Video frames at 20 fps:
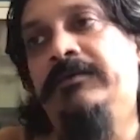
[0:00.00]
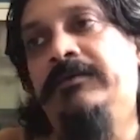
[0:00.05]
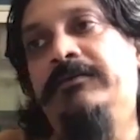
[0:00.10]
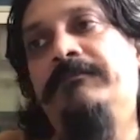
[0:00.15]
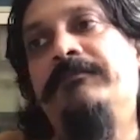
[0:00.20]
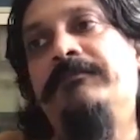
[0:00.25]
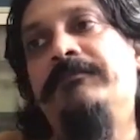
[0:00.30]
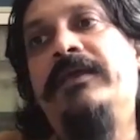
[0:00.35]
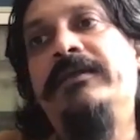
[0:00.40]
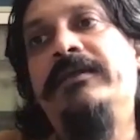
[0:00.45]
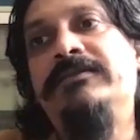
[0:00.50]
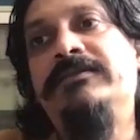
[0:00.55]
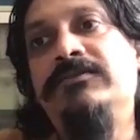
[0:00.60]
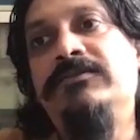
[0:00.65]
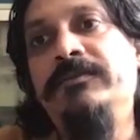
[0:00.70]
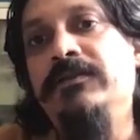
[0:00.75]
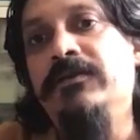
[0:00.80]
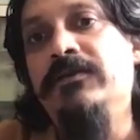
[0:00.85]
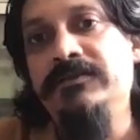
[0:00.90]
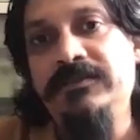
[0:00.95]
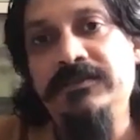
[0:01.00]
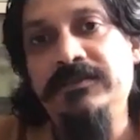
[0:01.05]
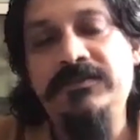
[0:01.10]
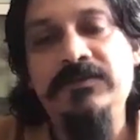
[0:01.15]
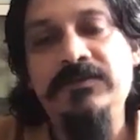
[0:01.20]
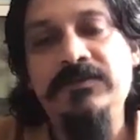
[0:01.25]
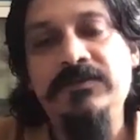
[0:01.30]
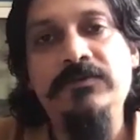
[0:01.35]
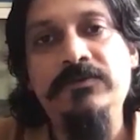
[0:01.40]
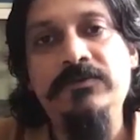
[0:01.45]
and so we launched this
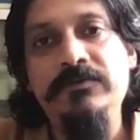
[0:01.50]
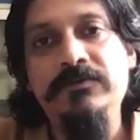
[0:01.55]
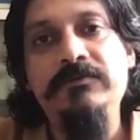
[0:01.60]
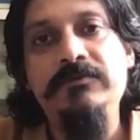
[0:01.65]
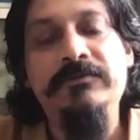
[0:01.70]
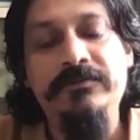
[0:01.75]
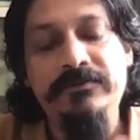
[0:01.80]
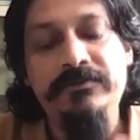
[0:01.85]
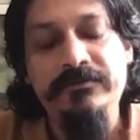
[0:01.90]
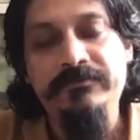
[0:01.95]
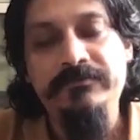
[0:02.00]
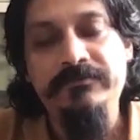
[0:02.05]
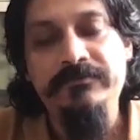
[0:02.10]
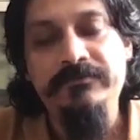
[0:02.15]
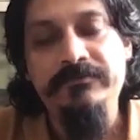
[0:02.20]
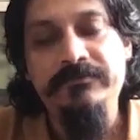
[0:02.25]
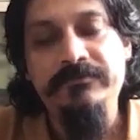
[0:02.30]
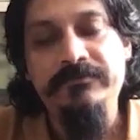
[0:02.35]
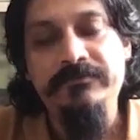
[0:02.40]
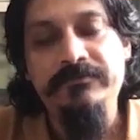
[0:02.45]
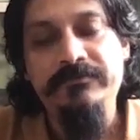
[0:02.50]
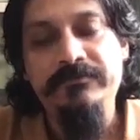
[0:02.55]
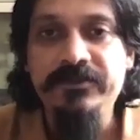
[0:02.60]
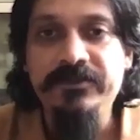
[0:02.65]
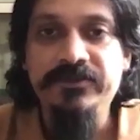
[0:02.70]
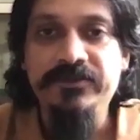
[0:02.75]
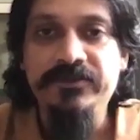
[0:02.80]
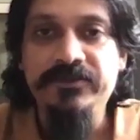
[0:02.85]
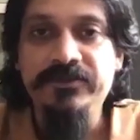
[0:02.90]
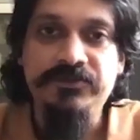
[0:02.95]
whole, you know, building the
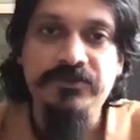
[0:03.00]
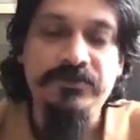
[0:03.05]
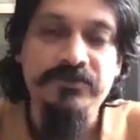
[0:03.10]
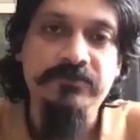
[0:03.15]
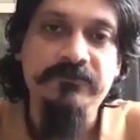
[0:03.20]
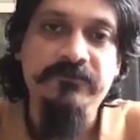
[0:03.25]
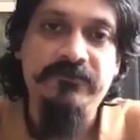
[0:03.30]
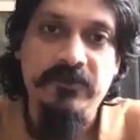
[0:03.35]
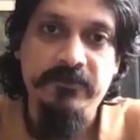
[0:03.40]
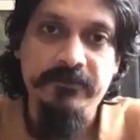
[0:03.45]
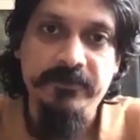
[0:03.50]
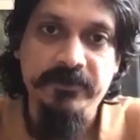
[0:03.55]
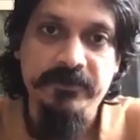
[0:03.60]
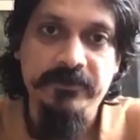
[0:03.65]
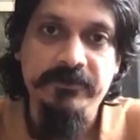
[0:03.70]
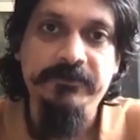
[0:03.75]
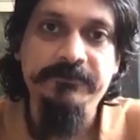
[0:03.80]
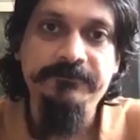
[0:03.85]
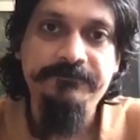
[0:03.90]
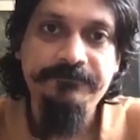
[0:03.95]
showroom from your